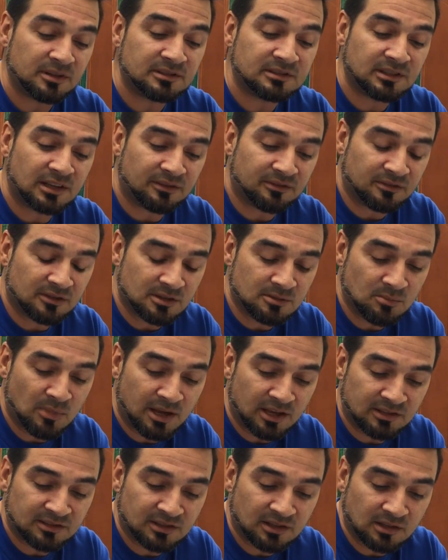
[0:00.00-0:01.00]
But this definitely
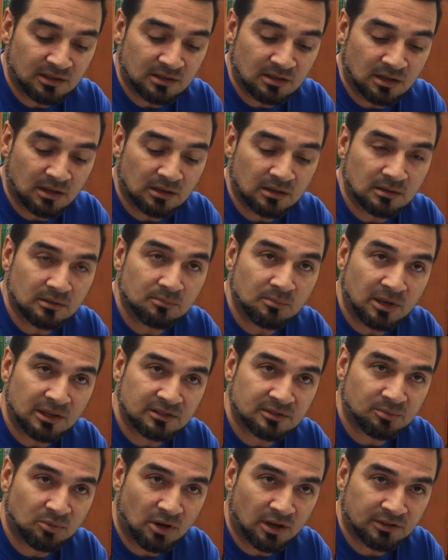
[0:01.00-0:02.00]
makes
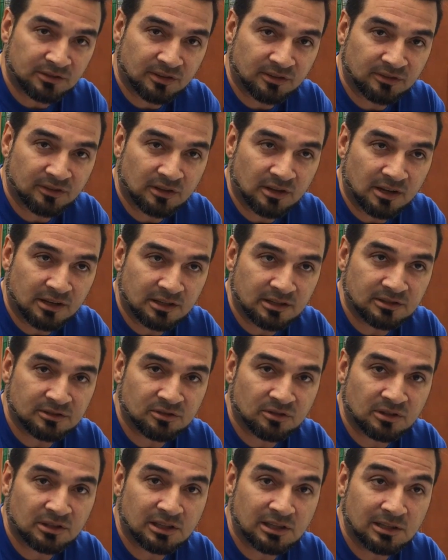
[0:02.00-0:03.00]
the process a lot
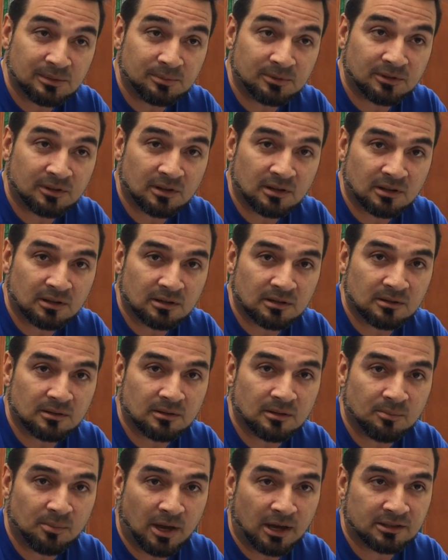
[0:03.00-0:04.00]
easier and keeps the
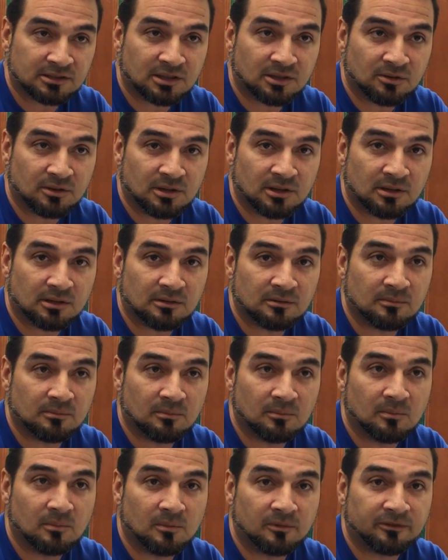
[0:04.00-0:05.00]
bacteria
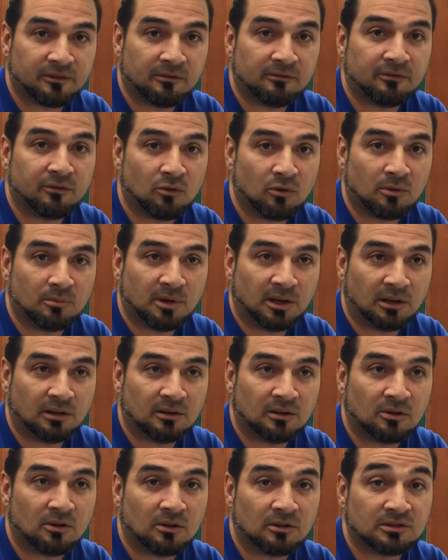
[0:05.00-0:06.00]
from
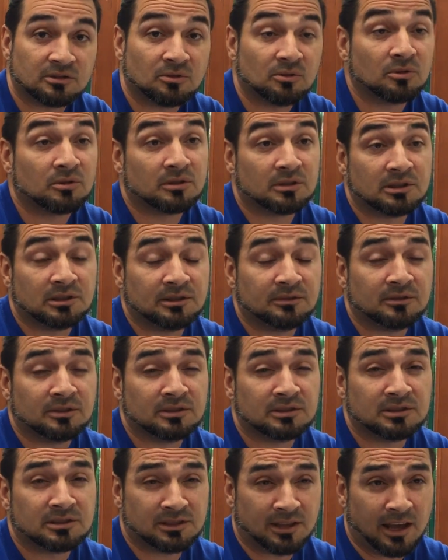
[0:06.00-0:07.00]
forming or
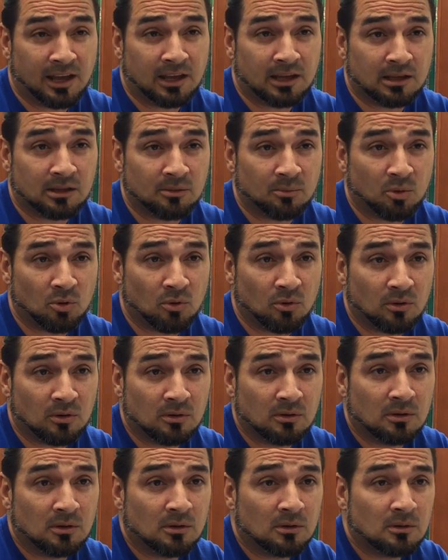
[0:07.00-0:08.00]
even staying in the
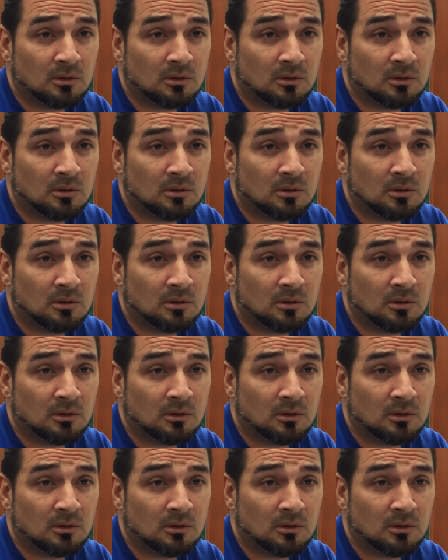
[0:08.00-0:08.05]
pool.